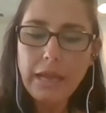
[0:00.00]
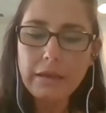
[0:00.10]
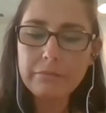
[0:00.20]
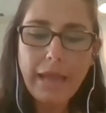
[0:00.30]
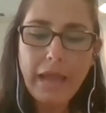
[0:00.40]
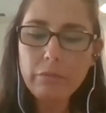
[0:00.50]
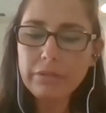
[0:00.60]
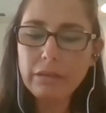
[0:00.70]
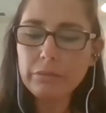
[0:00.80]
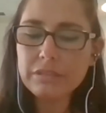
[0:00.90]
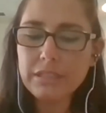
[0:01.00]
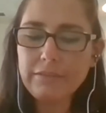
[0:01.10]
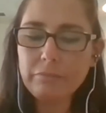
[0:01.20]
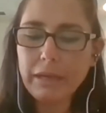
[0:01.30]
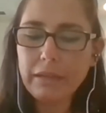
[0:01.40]
How are they
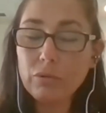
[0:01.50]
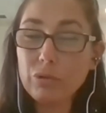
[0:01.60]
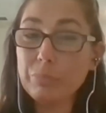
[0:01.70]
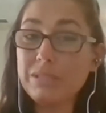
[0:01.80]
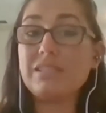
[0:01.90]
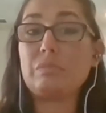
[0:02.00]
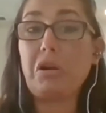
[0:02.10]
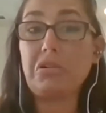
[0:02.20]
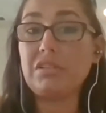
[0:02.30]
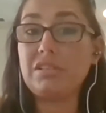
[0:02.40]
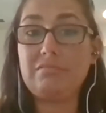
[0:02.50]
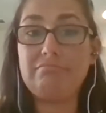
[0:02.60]
received by local business partners?